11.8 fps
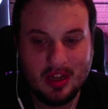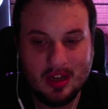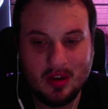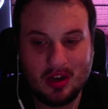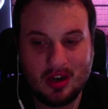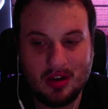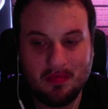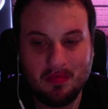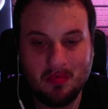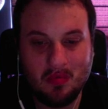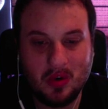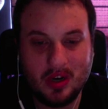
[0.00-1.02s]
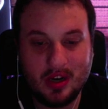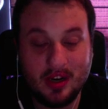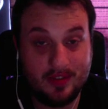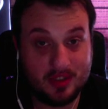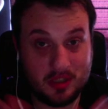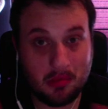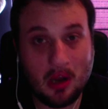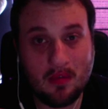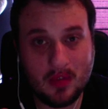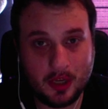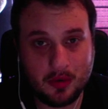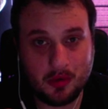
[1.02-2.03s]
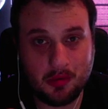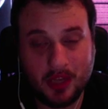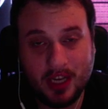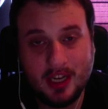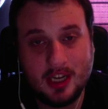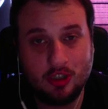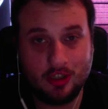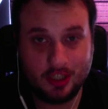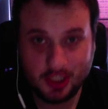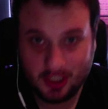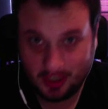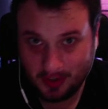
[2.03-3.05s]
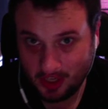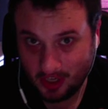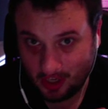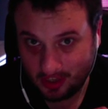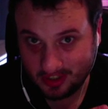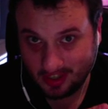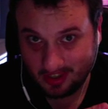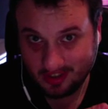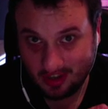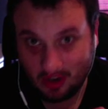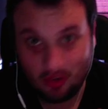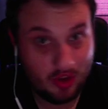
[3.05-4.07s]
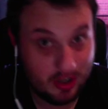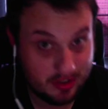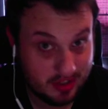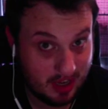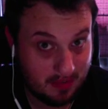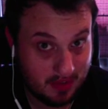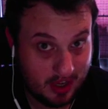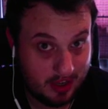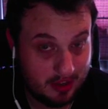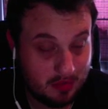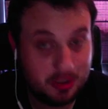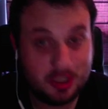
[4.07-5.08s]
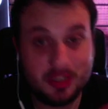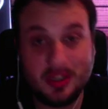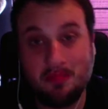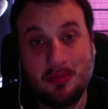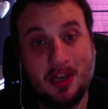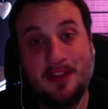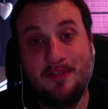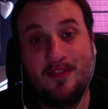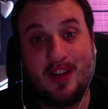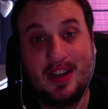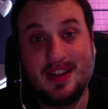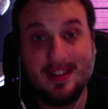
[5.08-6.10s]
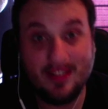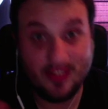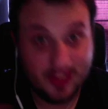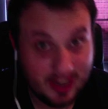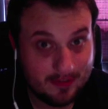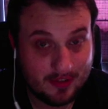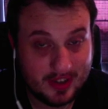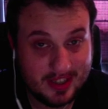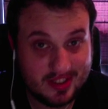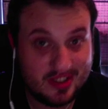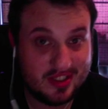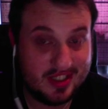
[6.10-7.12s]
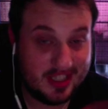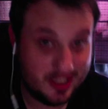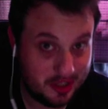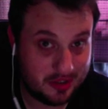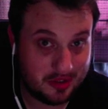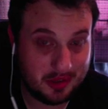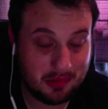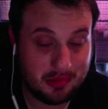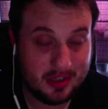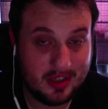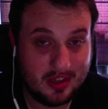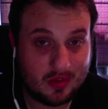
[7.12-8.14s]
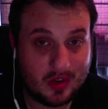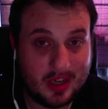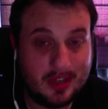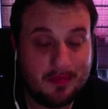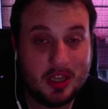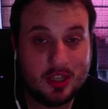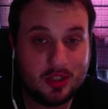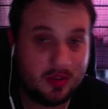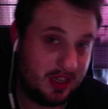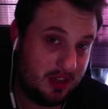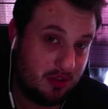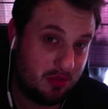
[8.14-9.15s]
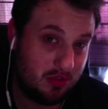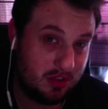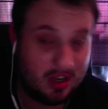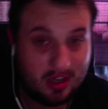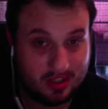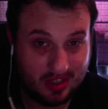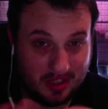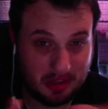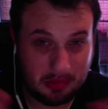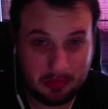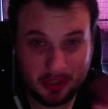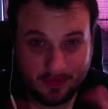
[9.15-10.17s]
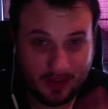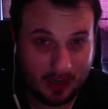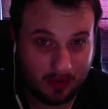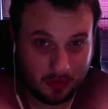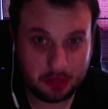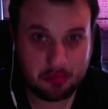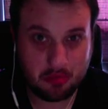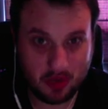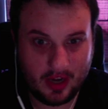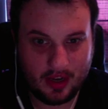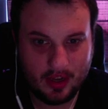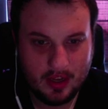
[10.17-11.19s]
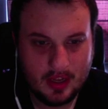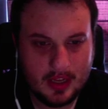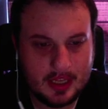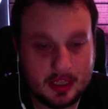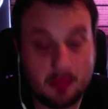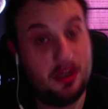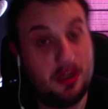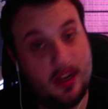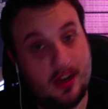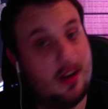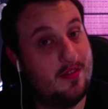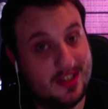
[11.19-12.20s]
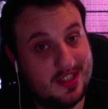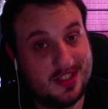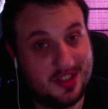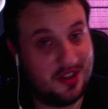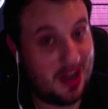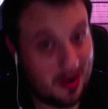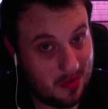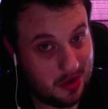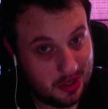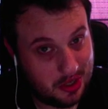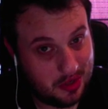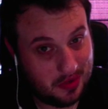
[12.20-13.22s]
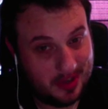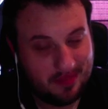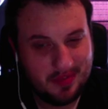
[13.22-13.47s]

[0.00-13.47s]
and if it's a public group, they can actually share the content on their timeline, which then might invite their friends into your group, right? So it'll cause a little bit of viral spread, depending obviously on how well you do it.